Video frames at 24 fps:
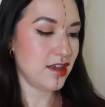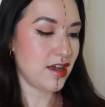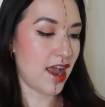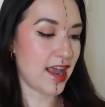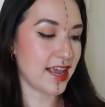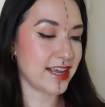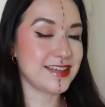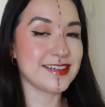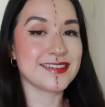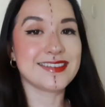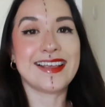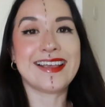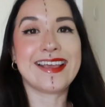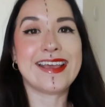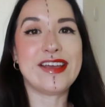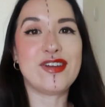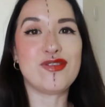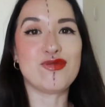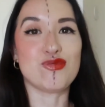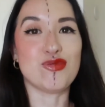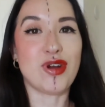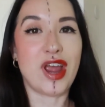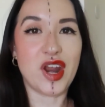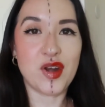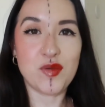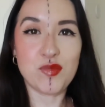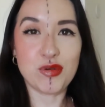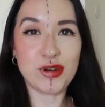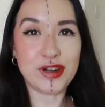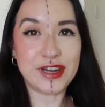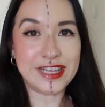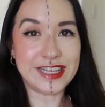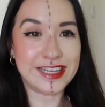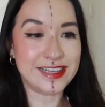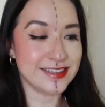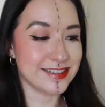because I get red
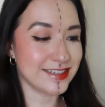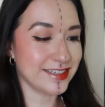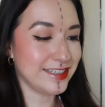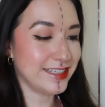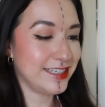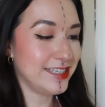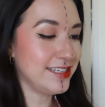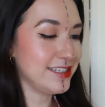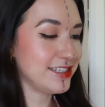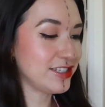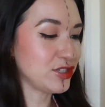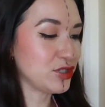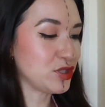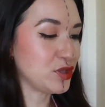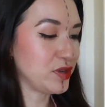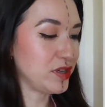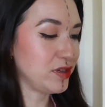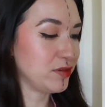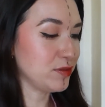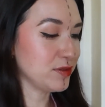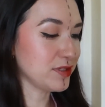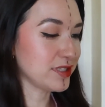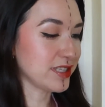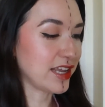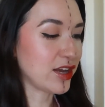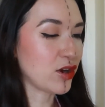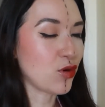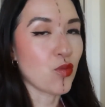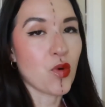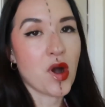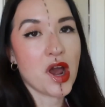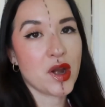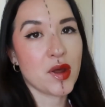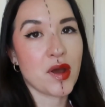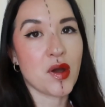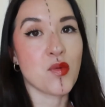pretty easily, so it was like,
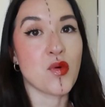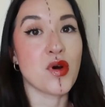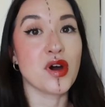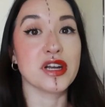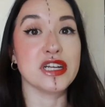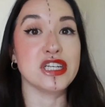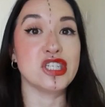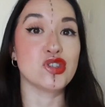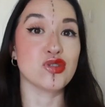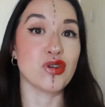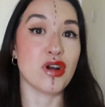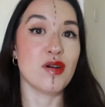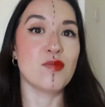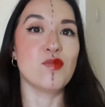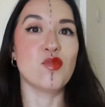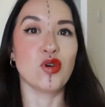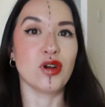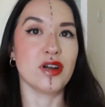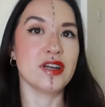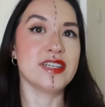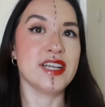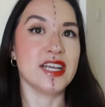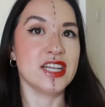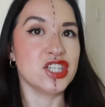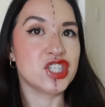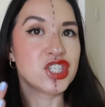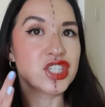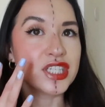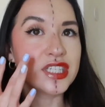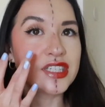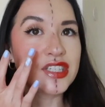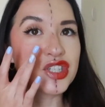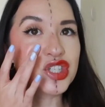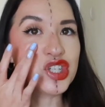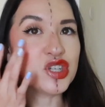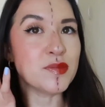why do I want to draw more
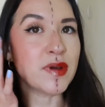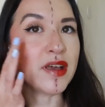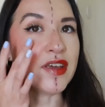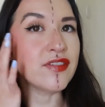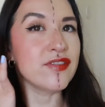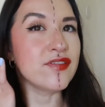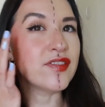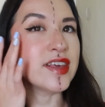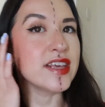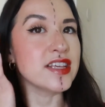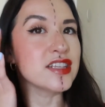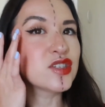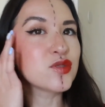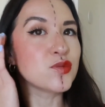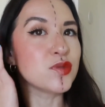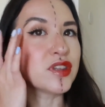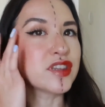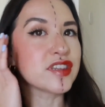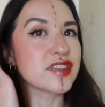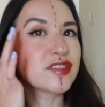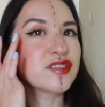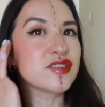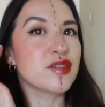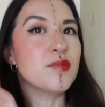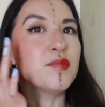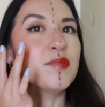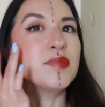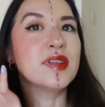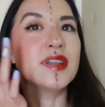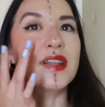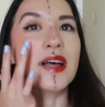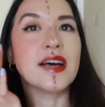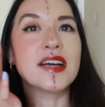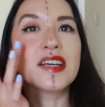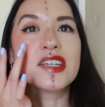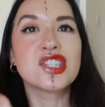attention to my face with some
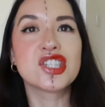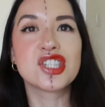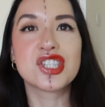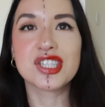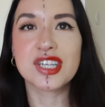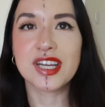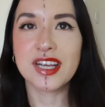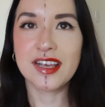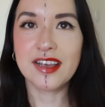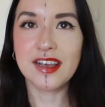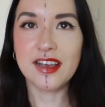blush?